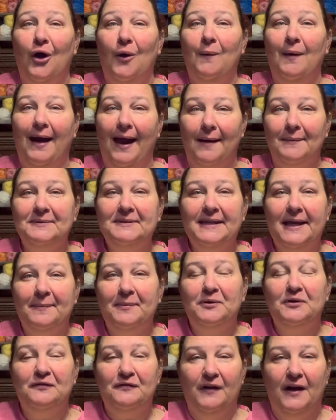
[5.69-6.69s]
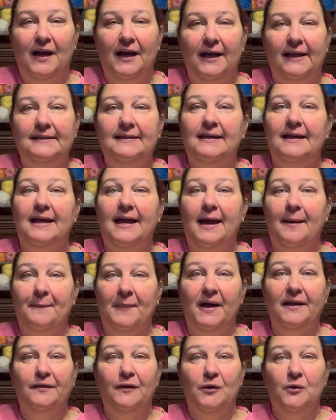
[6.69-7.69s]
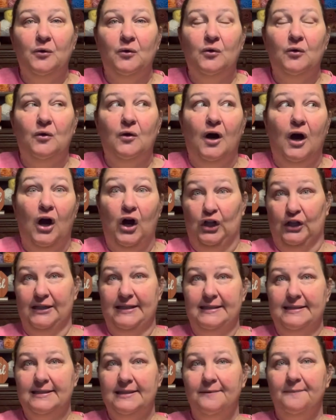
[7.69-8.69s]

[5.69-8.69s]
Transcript: what I was able to find at my local Ollie's.